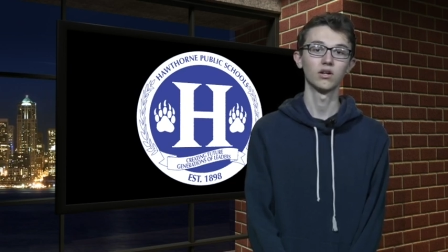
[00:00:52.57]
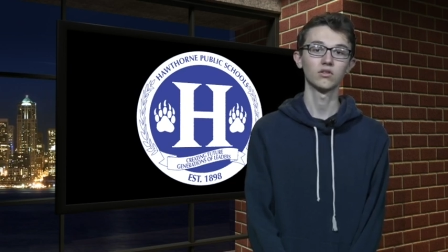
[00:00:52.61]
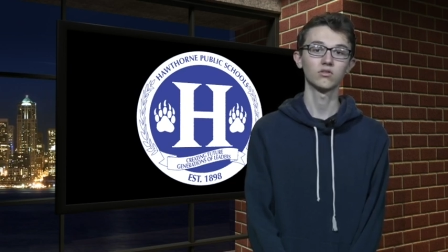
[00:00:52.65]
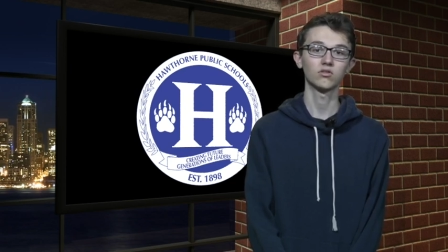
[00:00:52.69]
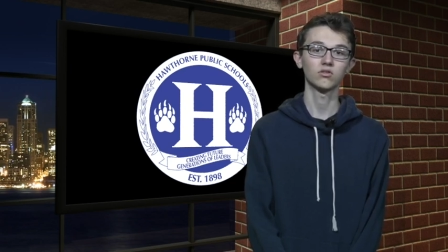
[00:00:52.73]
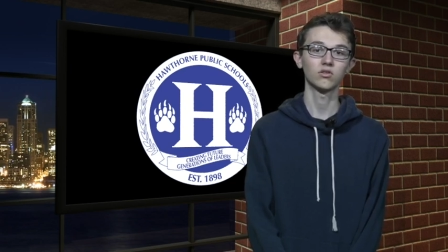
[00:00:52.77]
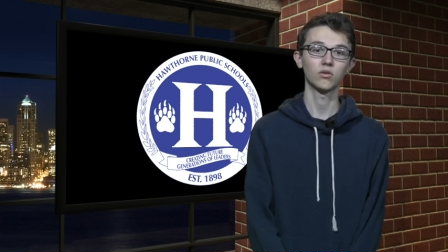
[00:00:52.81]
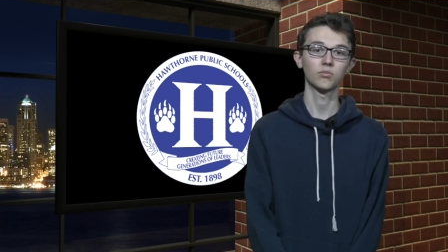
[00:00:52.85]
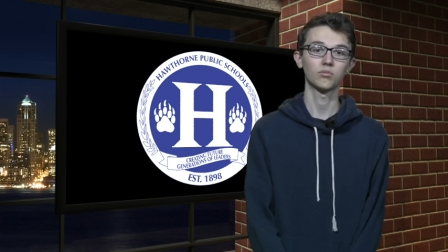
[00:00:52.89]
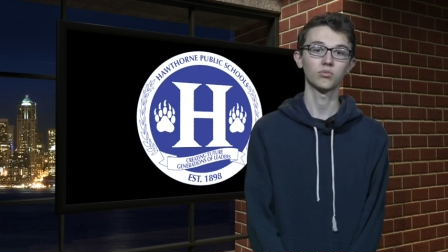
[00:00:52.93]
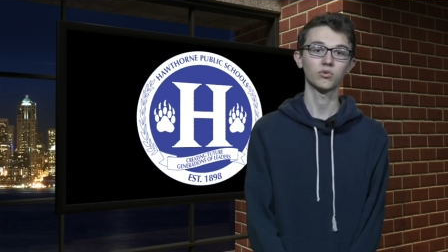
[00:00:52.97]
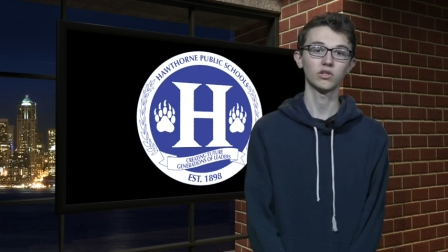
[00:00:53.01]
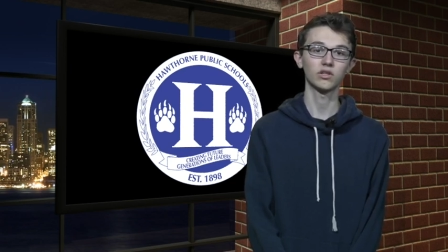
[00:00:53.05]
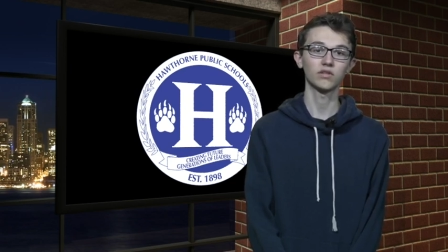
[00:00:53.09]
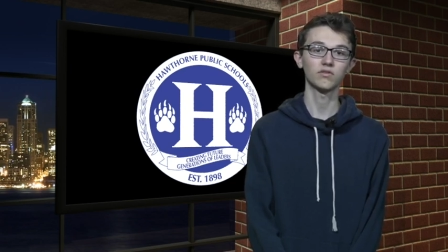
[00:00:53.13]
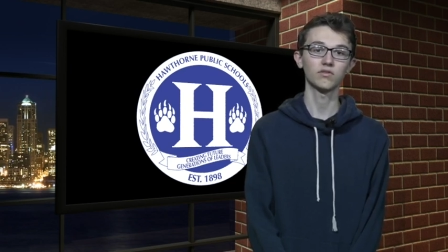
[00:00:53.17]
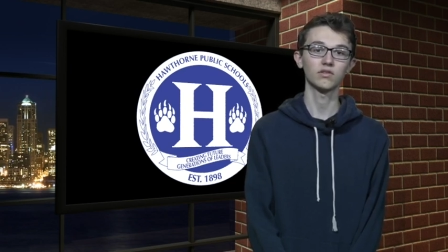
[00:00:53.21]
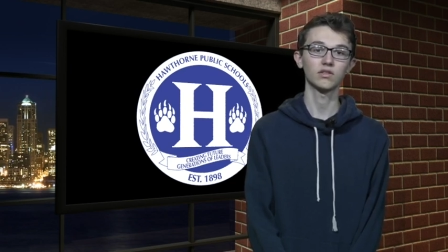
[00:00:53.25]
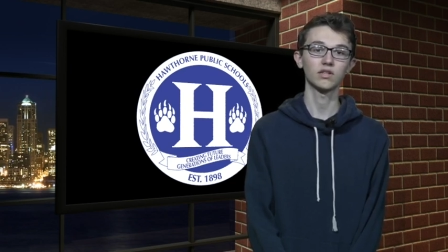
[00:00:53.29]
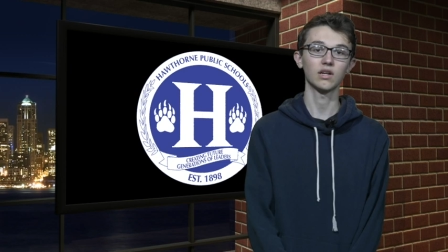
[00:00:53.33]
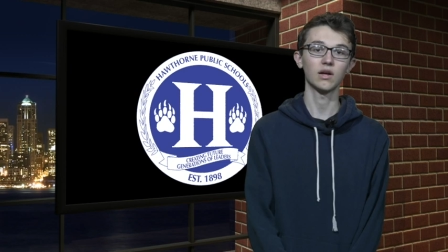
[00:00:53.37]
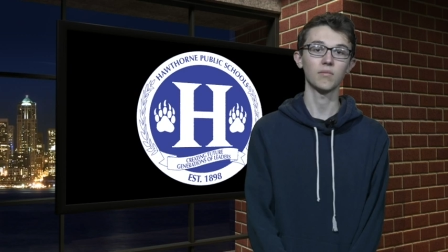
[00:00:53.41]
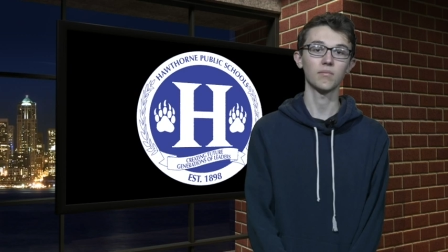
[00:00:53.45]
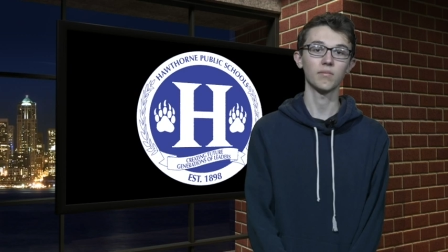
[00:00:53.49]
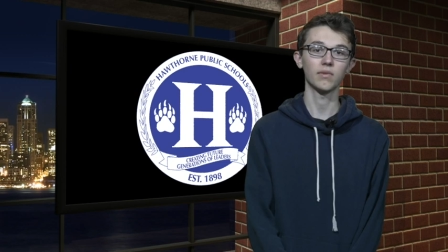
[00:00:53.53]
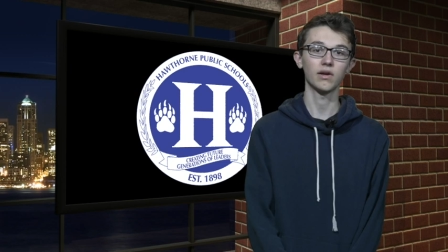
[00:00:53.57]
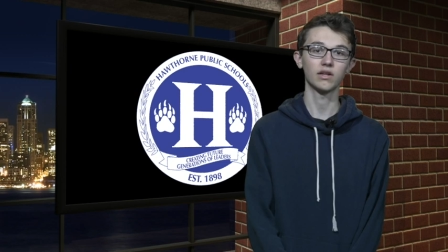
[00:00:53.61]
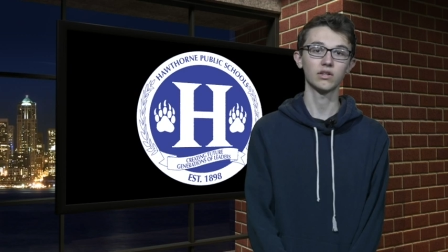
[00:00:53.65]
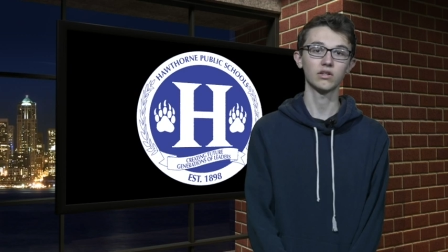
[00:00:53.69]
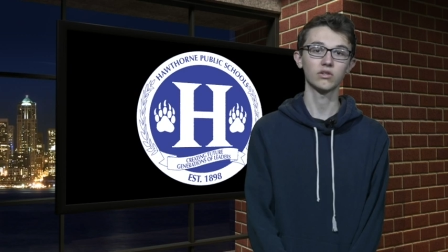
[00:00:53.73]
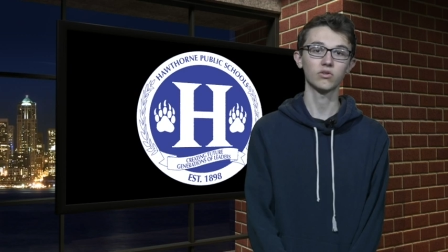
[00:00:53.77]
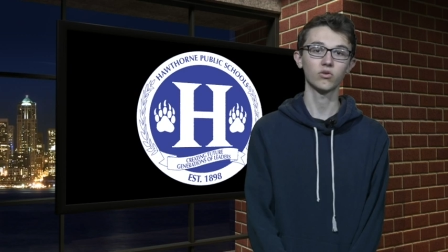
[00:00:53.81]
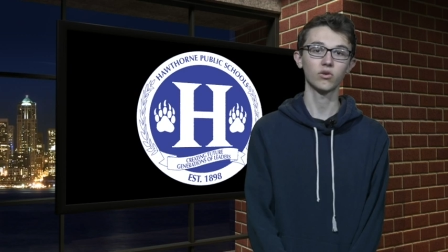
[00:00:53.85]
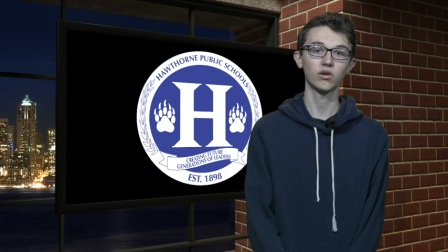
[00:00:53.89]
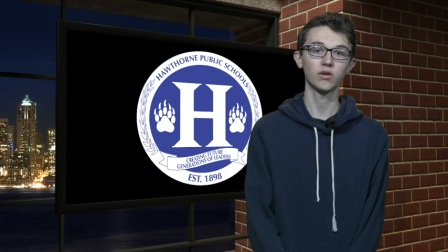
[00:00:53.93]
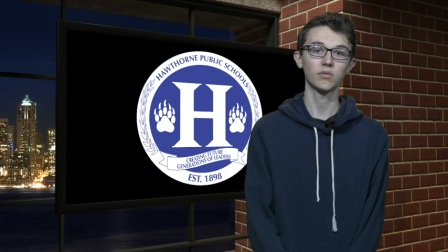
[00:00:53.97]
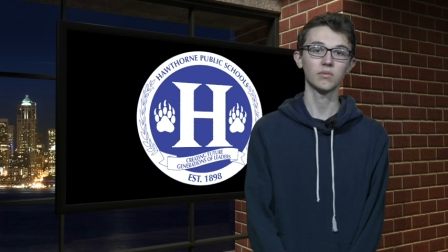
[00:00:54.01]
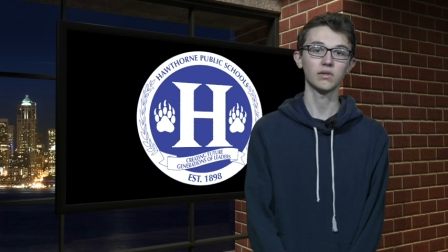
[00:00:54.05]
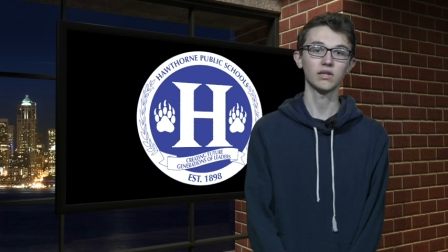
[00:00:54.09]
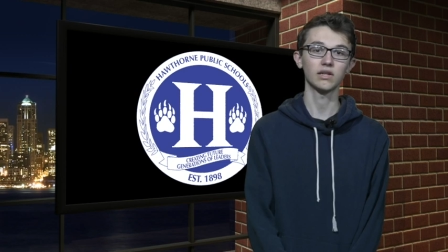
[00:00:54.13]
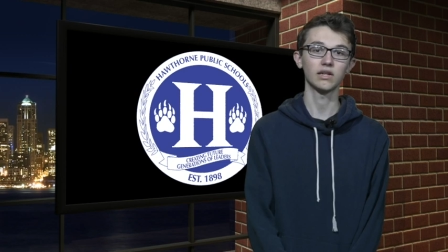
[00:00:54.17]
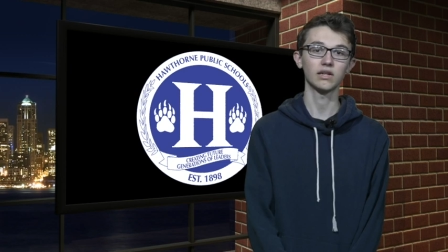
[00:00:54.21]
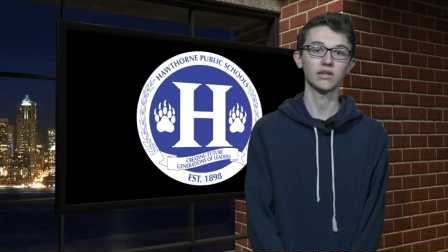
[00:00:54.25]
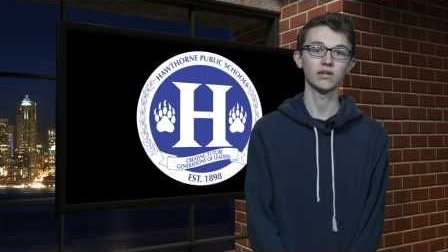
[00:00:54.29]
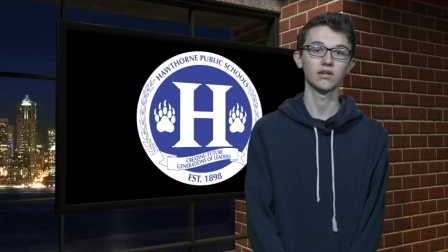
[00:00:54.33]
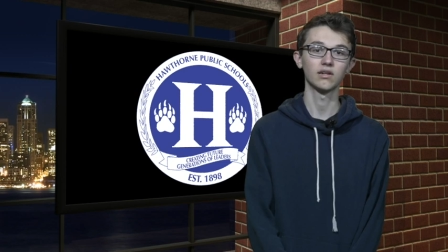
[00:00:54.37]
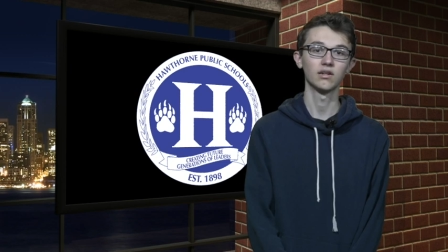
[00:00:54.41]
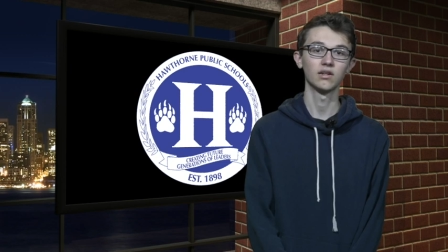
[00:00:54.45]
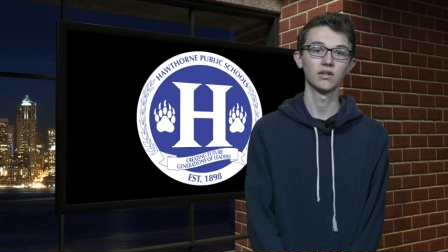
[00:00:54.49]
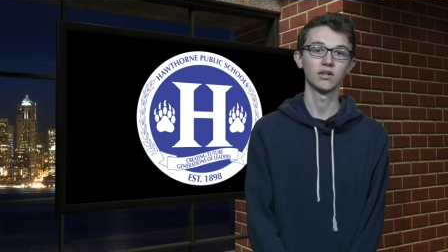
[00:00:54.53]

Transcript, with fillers: to a brief yet mandatory meeting